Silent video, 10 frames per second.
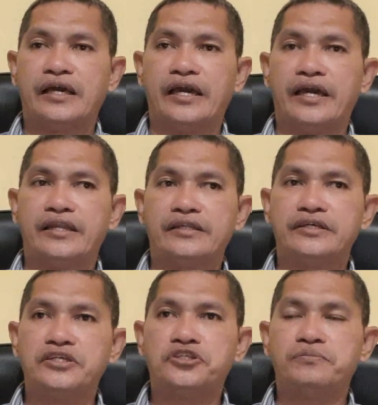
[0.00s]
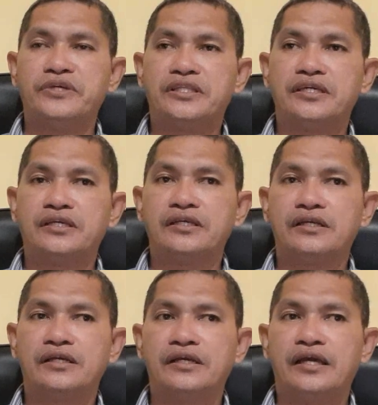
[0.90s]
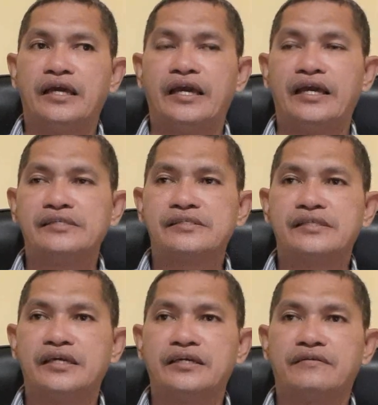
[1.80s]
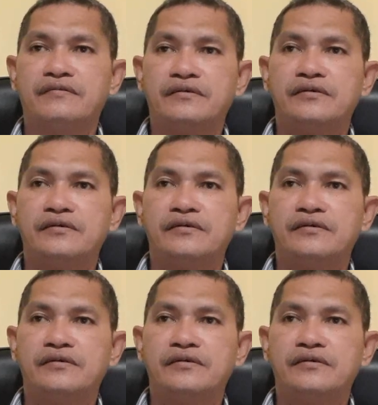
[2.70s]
and each meeting has their